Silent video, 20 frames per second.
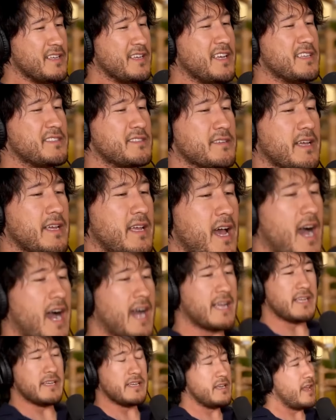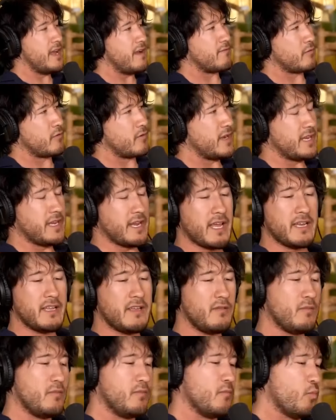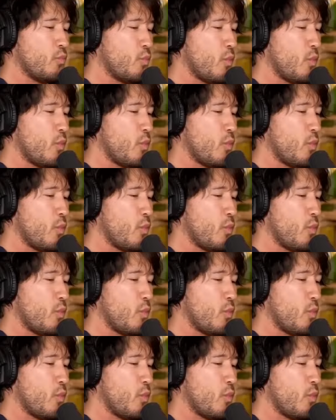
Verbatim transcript: some digital influencers started to